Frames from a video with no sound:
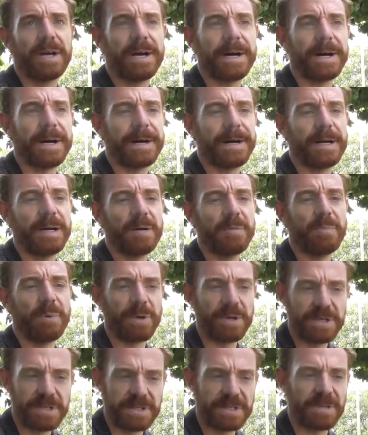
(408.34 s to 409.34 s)
Uh,
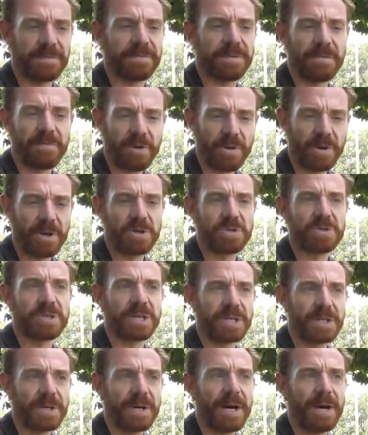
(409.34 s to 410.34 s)
but it is definitely a very
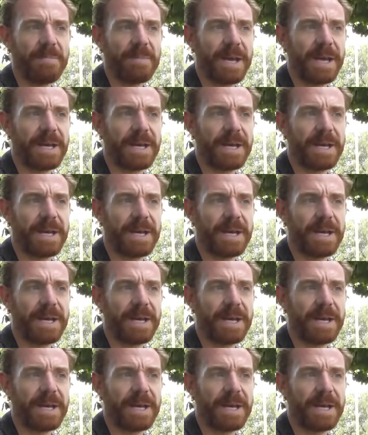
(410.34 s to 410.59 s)
interesting time.